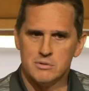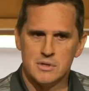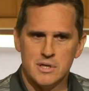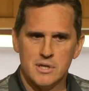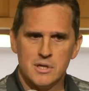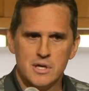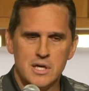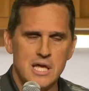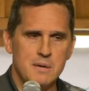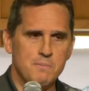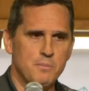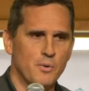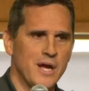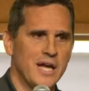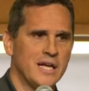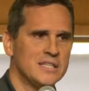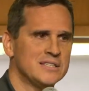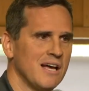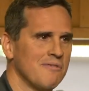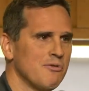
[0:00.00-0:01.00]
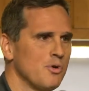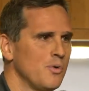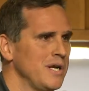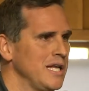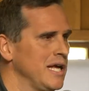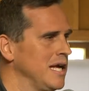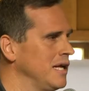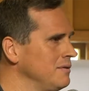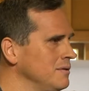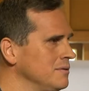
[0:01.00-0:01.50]
He brings everyone
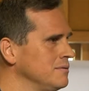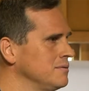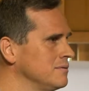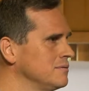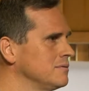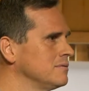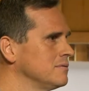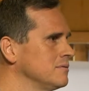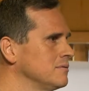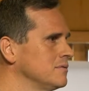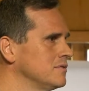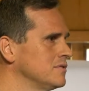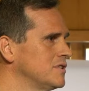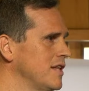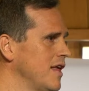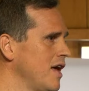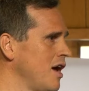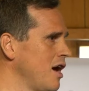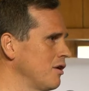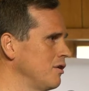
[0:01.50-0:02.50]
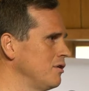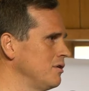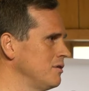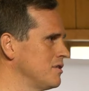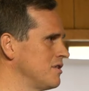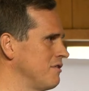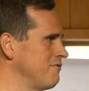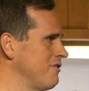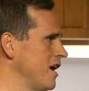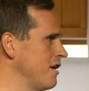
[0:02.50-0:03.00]
in to the huddle the
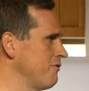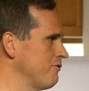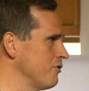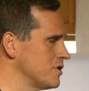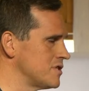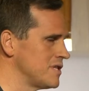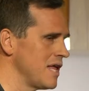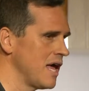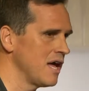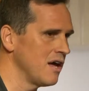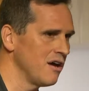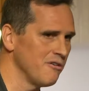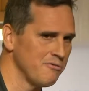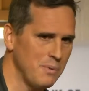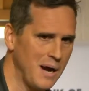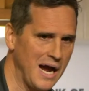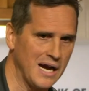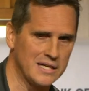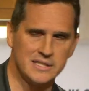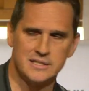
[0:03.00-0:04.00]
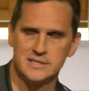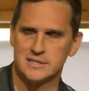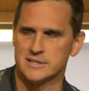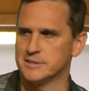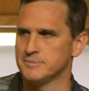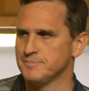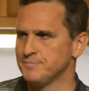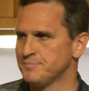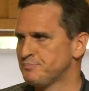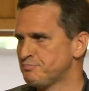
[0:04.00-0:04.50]
very first day of practice,
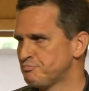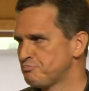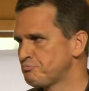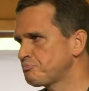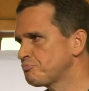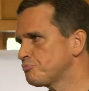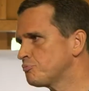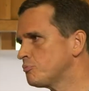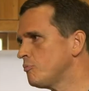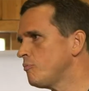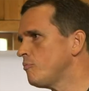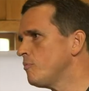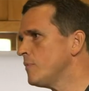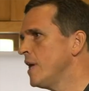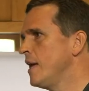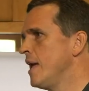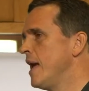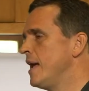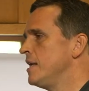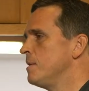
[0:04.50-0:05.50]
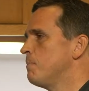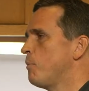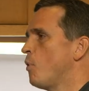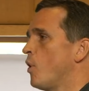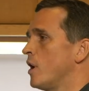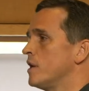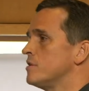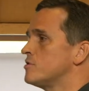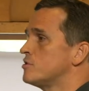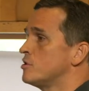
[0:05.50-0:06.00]
and he
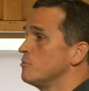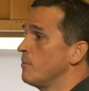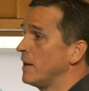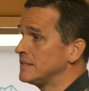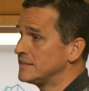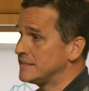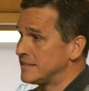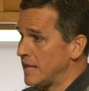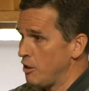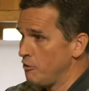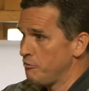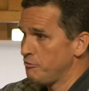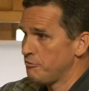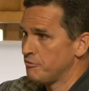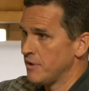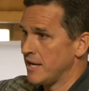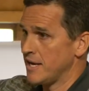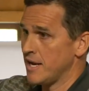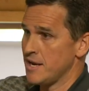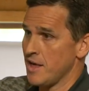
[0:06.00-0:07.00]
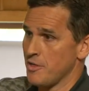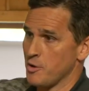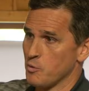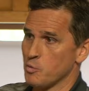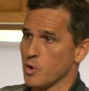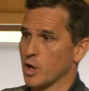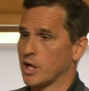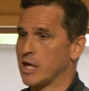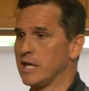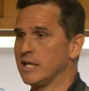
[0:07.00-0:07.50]
points to myself and another
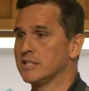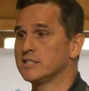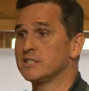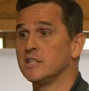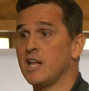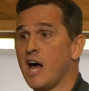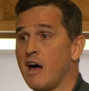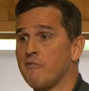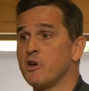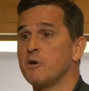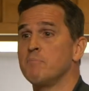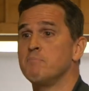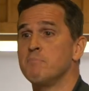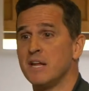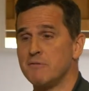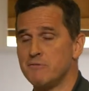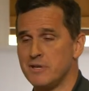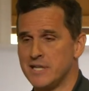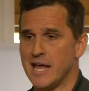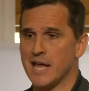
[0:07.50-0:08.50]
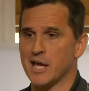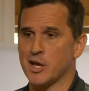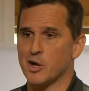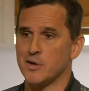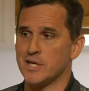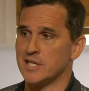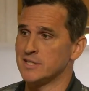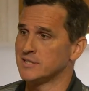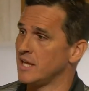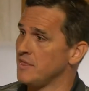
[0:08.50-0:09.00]
rookie, Slava Medvedenko, and
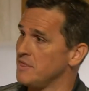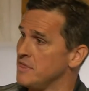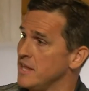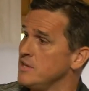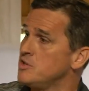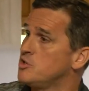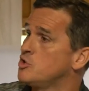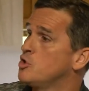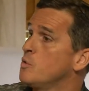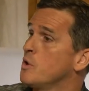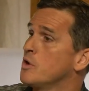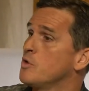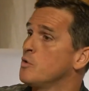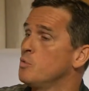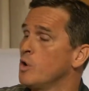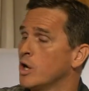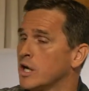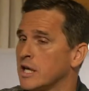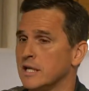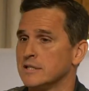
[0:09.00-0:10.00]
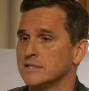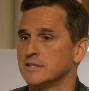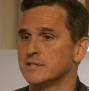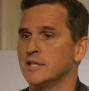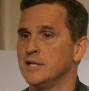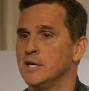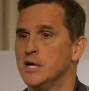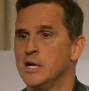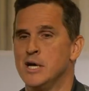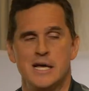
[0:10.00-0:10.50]
he said, these two are the rookies.
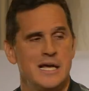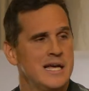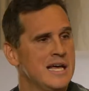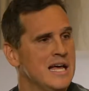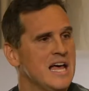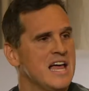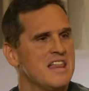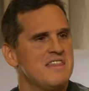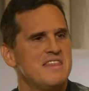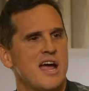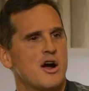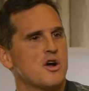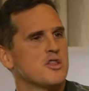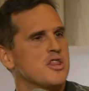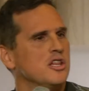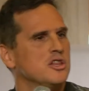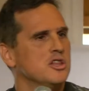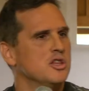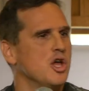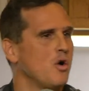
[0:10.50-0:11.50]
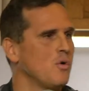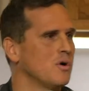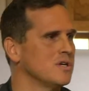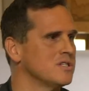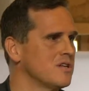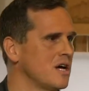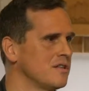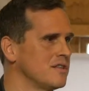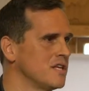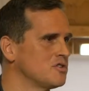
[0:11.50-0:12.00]
They are the lowest
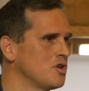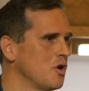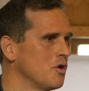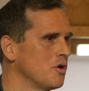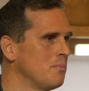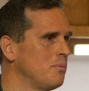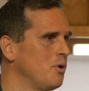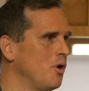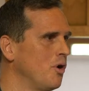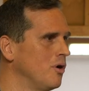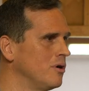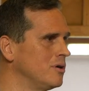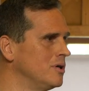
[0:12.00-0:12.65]
on the totem pole.